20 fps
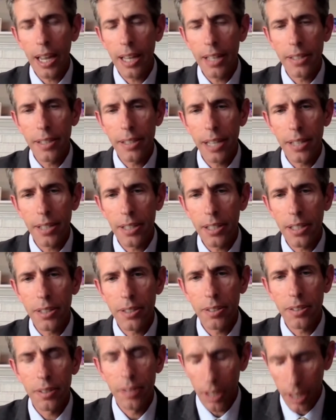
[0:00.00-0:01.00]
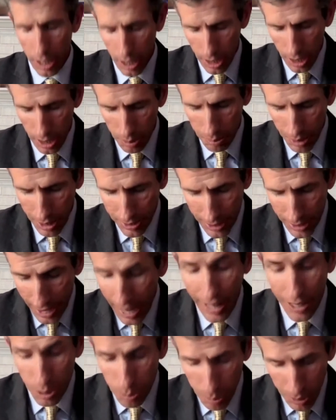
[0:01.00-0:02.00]
as it
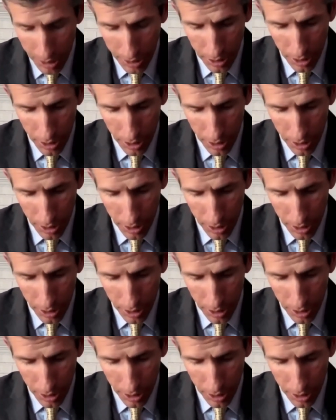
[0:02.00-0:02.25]
has been.